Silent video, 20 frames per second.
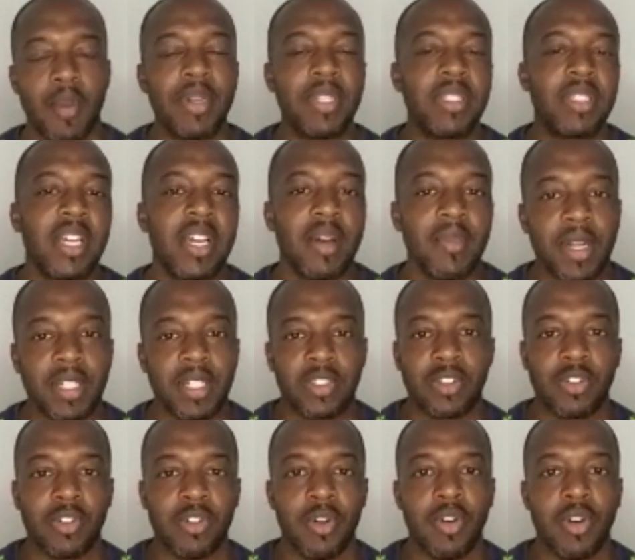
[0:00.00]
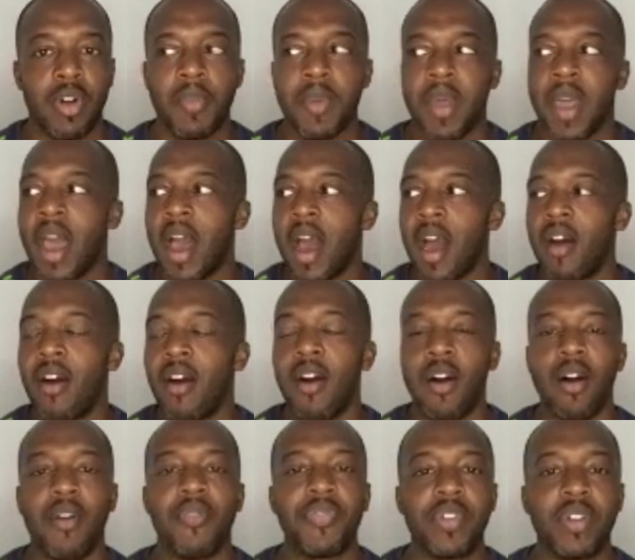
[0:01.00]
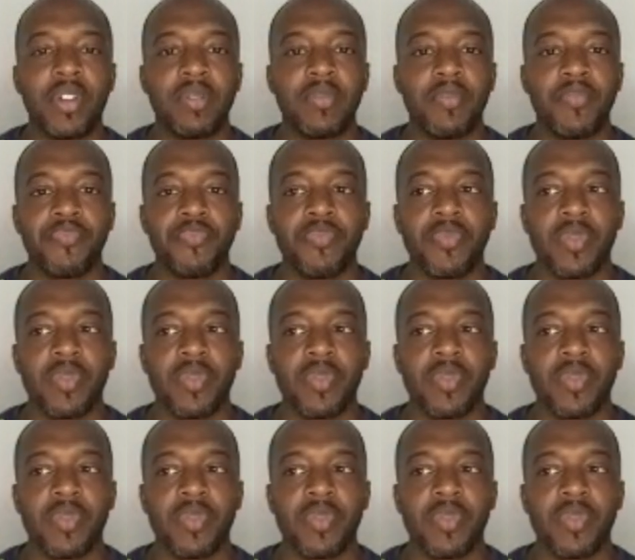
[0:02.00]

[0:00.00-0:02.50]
I mean, think about your growing up. How often